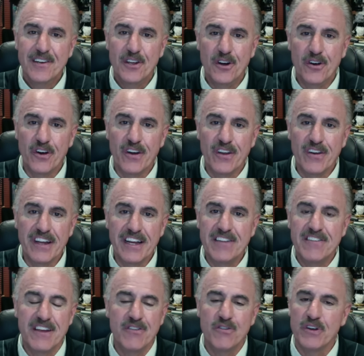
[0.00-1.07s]
you know, you get
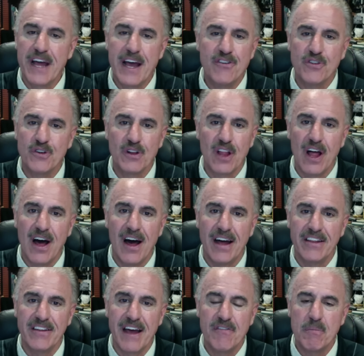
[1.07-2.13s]
into international law
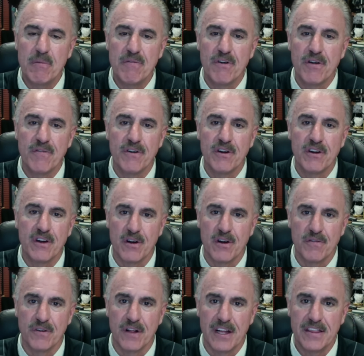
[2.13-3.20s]
and you have to be very, very careful.